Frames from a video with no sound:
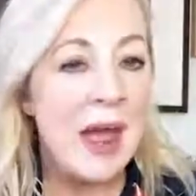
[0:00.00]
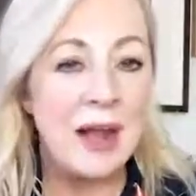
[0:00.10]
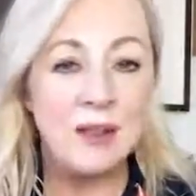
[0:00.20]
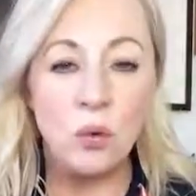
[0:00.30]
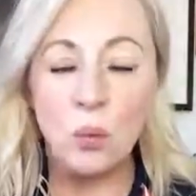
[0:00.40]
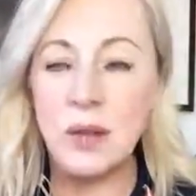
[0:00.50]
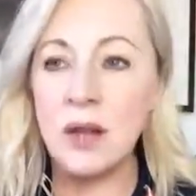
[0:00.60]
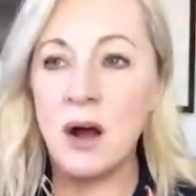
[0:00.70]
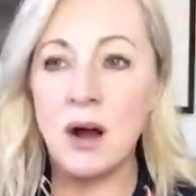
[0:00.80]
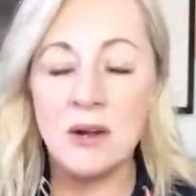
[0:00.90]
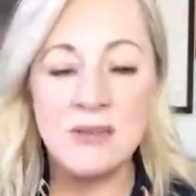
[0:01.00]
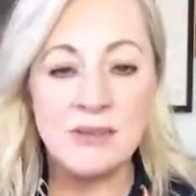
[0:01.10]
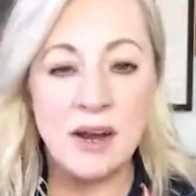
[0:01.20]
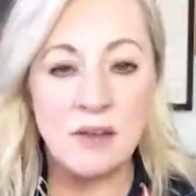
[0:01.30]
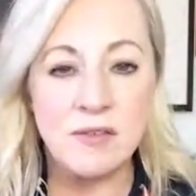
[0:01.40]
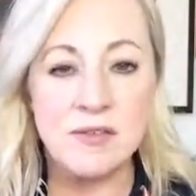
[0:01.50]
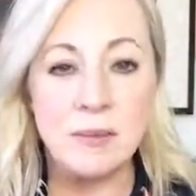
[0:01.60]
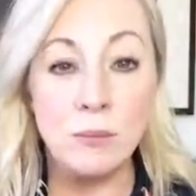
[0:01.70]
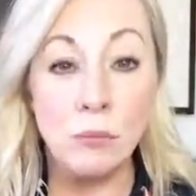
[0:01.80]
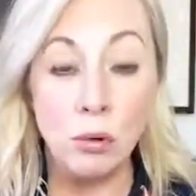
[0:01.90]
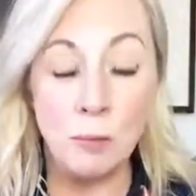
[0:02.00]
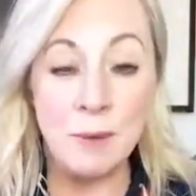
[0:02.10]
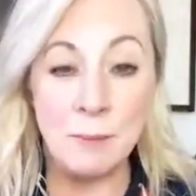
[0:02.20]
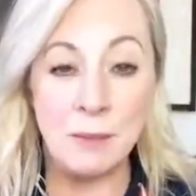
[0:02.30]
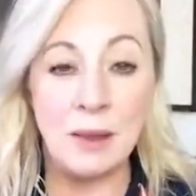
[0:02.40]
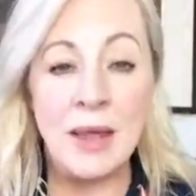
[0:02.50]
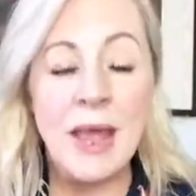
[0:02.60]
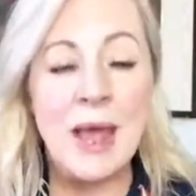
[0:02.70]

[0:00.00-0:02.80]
and that we are servicing more people,